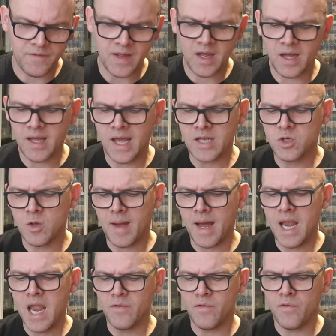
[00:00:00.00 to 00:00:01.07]
think I can get to
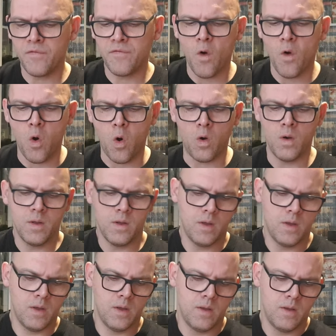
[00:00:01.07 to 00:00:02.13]
about level 4.
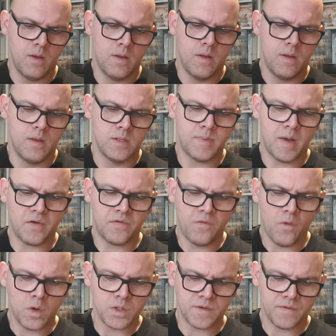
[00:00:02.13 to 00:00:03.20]
It's about as
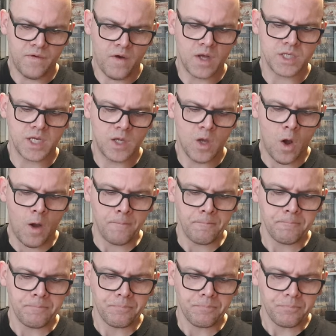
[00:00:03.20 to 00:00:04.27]
far as I got.
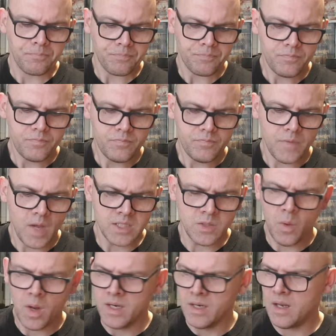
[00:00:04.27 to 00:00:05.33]
There's a
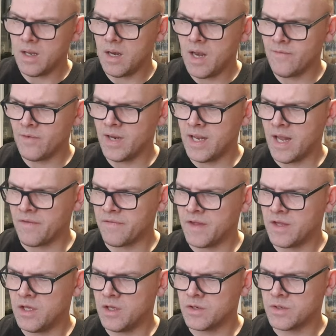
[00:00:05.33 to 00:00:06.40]
one level in there, I
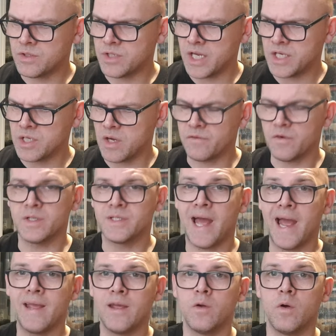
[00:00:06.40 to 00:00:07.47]
think you're chasing after a
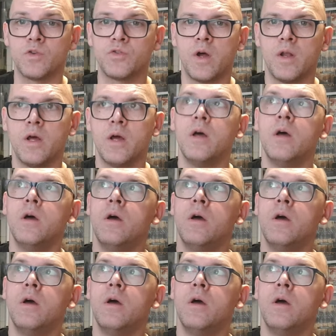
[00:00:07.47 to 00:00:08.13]
tanker or trying to